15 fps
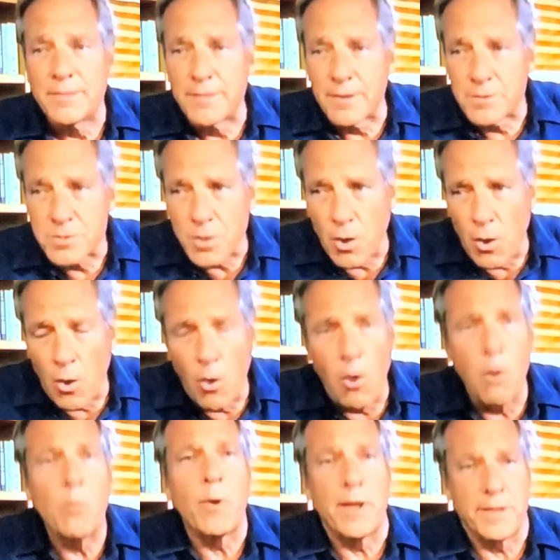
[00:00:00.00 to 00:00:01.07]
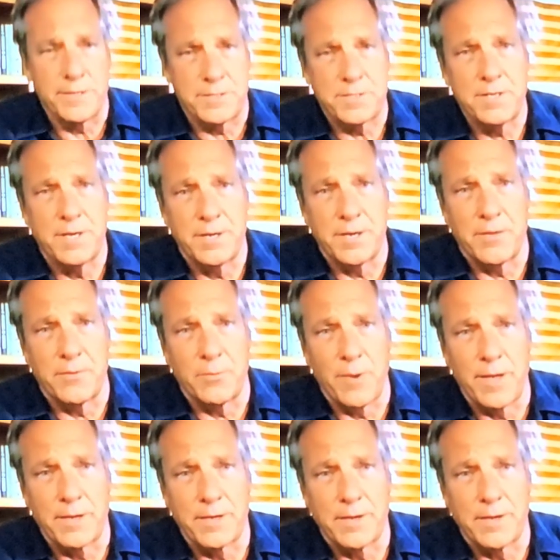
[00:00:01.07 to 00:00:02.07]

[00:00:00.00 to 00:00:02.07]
There's always another way to